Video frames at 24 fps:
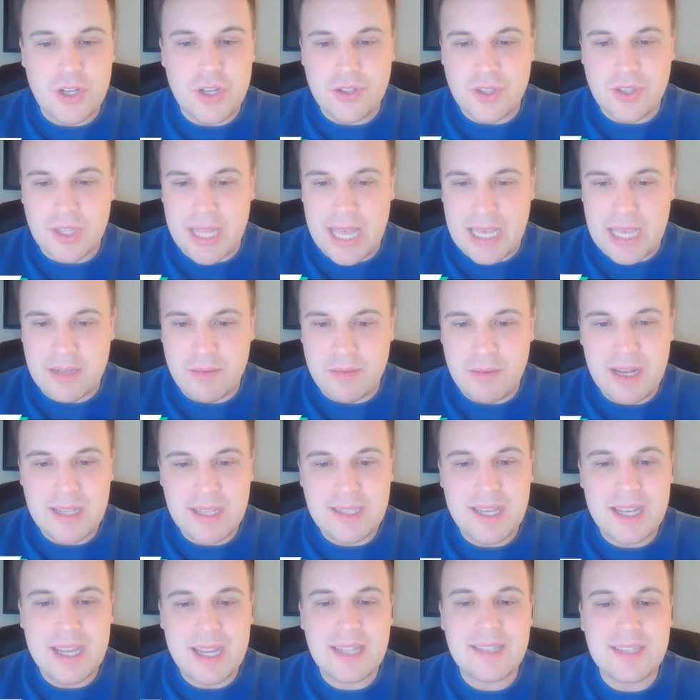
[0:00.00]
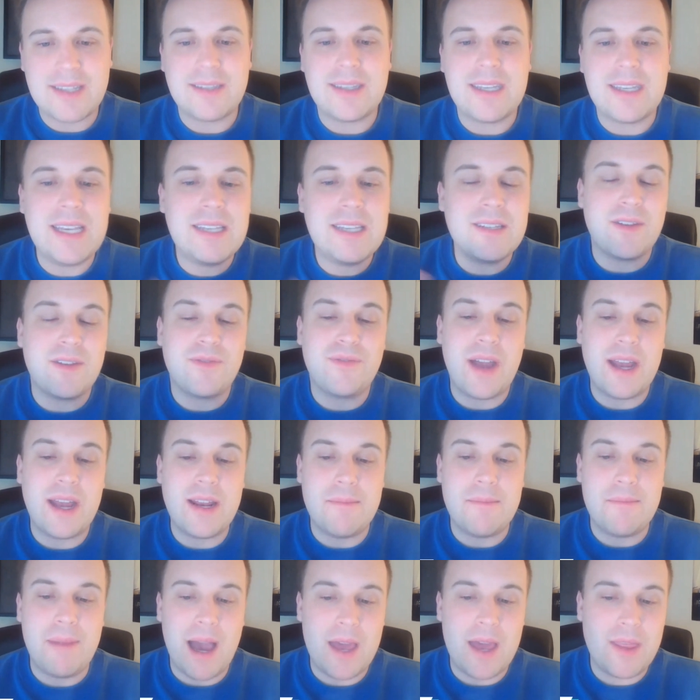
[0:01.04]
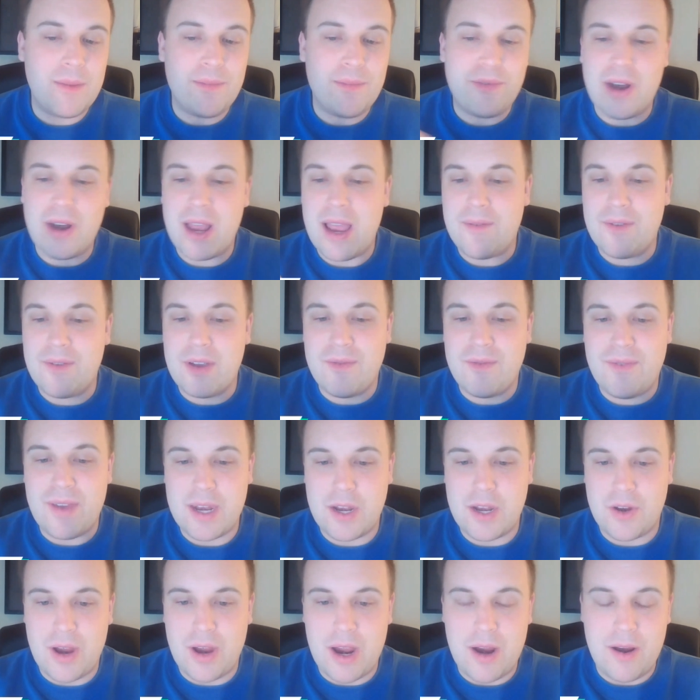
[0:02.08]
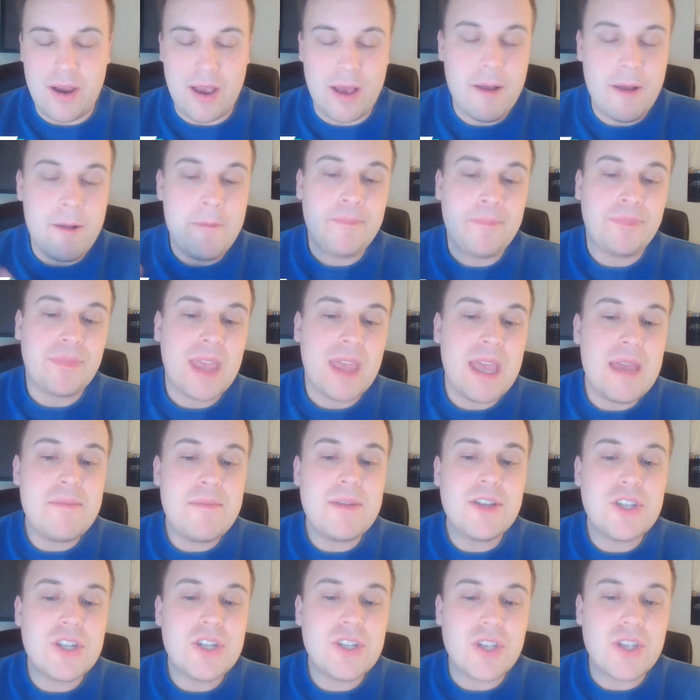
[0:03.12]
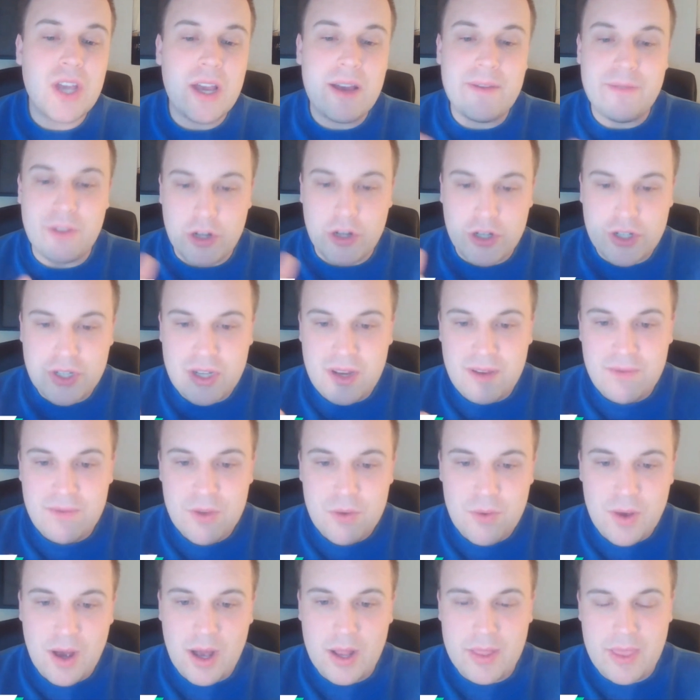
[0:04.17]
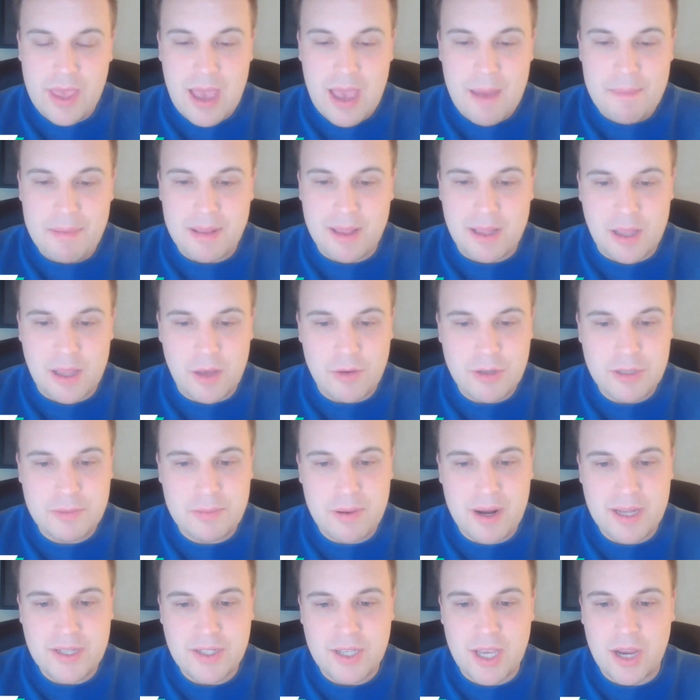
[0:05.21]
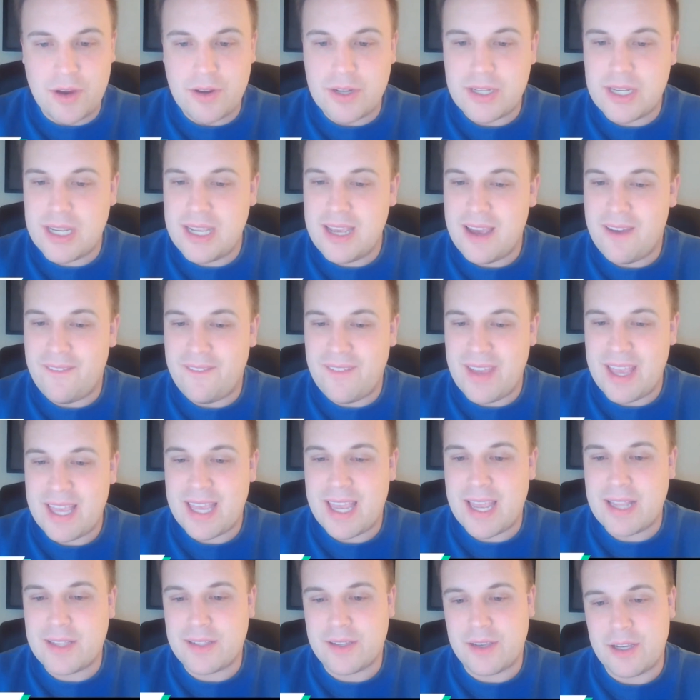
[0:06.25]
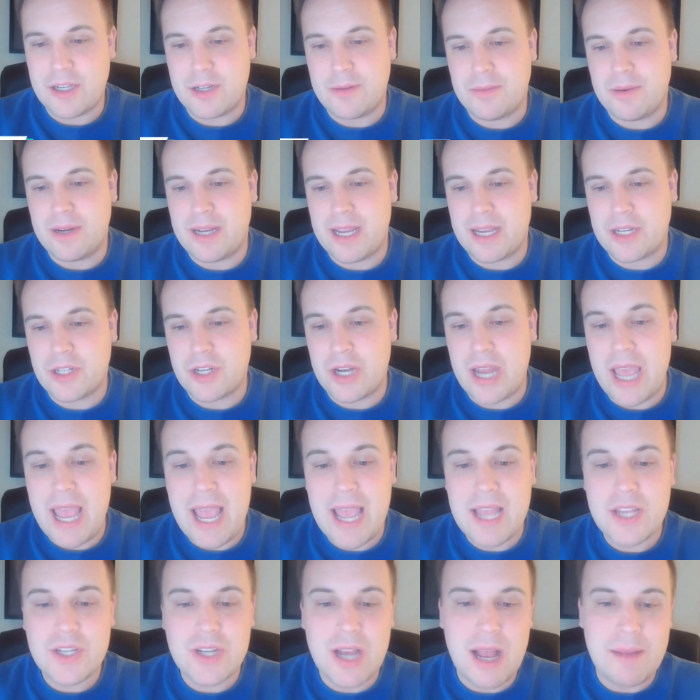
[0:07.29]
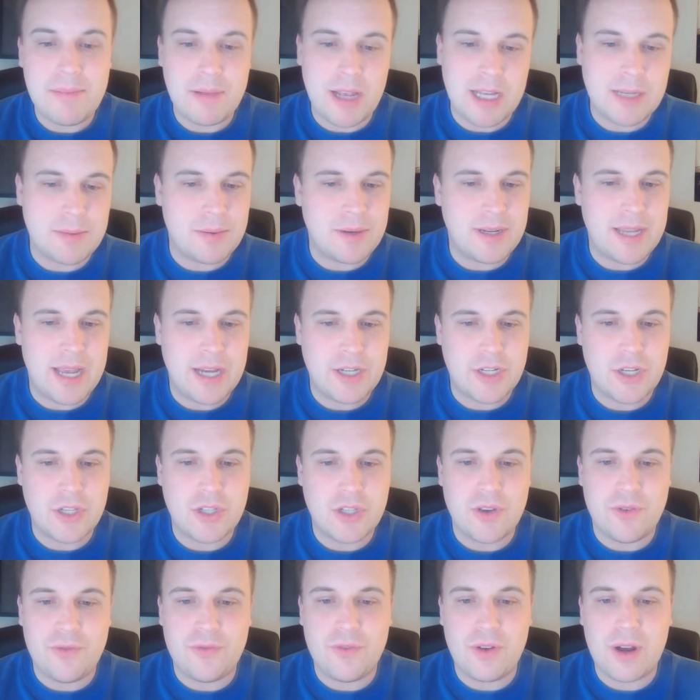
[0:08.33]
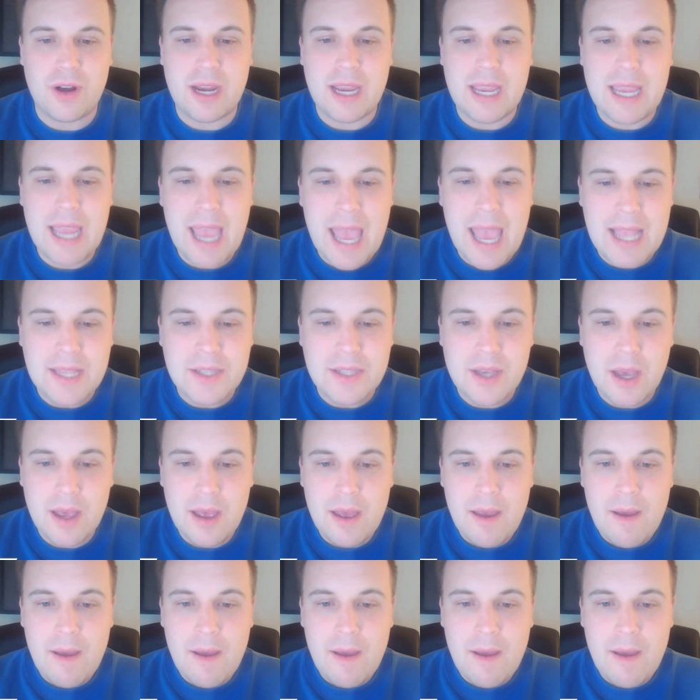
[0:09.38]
deals and last-minute tickets. It's easy to find and buy them for every event in your area. Images of your seat view on the app and the lowest price guarantee, event cancellation protection, and job loss protection. So forget